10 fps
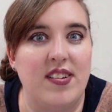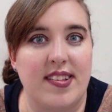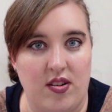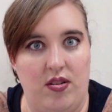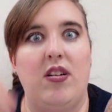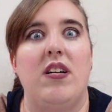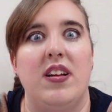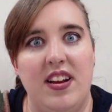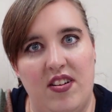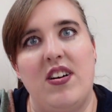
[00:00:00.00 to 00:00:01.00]
just go
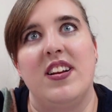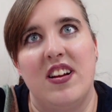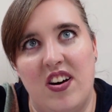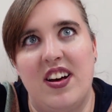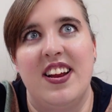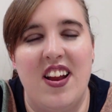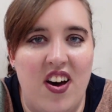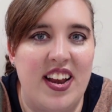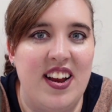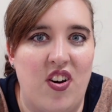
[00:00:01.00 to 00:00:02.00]
on and on and on and
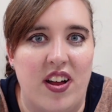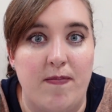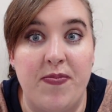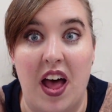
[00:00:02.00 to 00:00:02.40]
on and on.